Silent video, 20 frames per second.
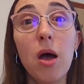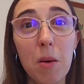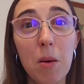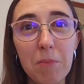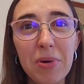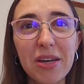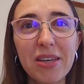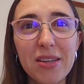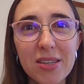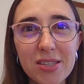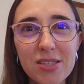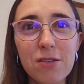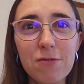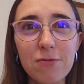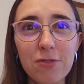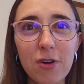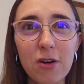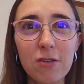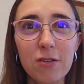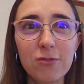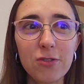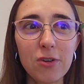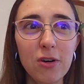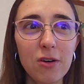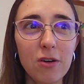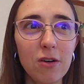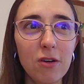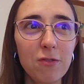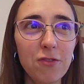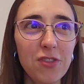Because
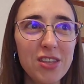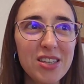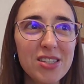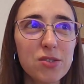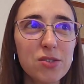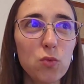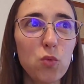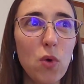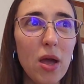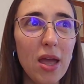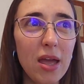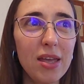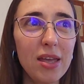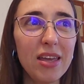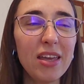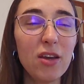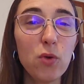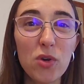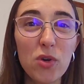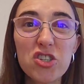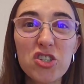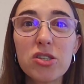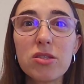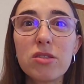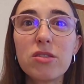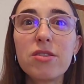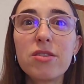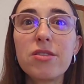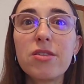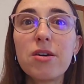of this way in which
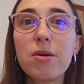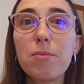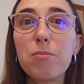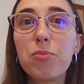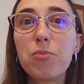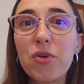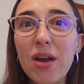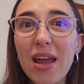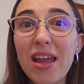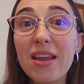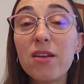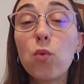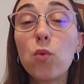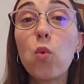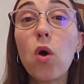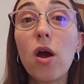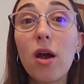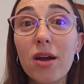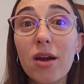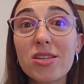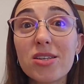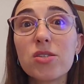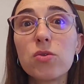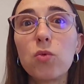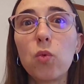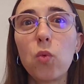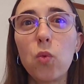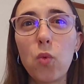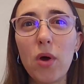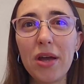the brain works
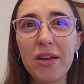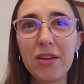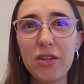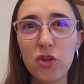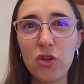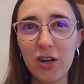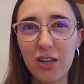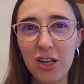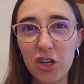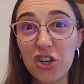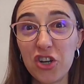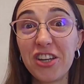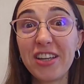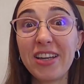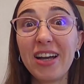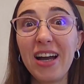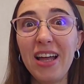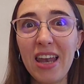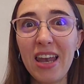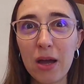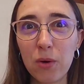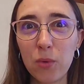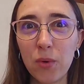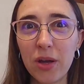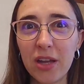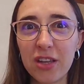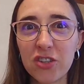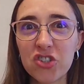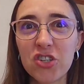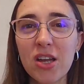when you're learning a
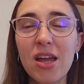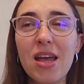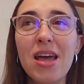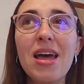language.